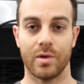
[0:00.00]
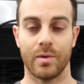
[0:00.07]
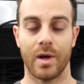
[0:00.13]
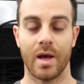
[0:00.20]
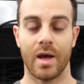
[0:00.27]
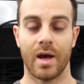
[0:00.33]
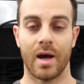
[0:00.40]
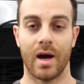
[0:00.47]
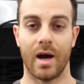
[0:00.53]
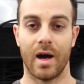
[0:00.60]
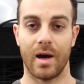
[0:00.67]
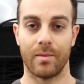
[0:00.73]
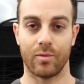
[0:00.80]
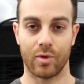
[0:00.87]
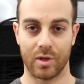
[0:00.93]
you.
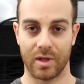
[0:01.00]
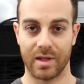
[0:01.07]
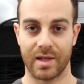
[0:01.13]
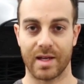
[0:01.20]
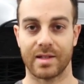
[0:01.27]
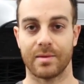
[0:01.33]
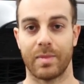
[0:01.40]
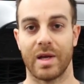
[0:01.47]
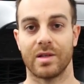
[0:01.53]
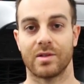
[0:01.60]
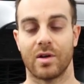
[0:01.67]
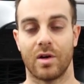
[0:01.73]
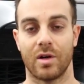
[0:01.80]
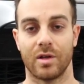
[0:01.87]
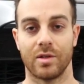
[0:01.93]
Um, really that depends
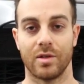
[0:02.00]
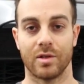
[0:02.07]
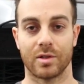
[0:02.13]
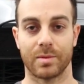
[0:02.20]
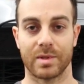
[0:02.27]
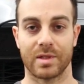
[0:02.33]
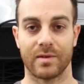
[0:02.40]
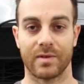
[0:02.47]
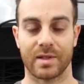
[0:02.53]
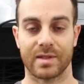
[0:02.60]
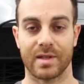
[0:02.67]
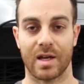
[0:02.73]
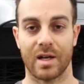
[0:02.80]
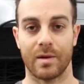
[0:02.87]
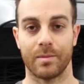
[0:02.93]
on your specific
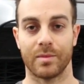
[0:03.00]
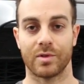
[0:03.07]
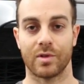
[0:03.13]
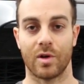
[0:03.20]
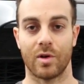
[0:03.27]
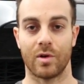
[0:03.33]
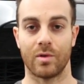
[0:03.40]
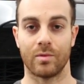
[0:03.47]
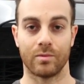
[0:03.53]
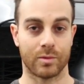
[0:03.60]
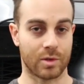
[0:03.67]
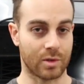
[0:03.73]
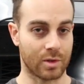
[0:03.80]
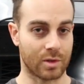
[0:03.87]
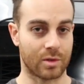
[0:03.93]
setup, so
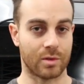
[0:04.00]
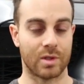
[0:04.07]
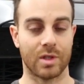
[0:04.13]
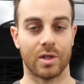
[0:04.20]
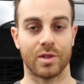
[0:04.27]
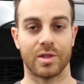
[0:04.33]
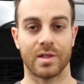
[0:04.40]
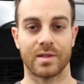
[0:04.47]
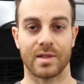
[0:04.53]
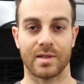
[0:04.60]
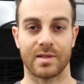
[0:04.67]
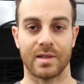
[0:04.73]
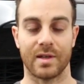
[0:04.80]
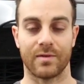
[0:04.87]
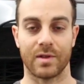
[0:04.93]
do your due diligence and
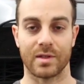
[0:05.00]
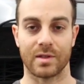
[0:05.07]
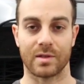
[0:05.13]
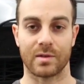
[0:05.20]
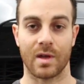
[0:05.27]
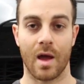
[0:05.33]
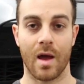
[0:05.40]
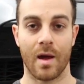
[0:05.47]
see if this is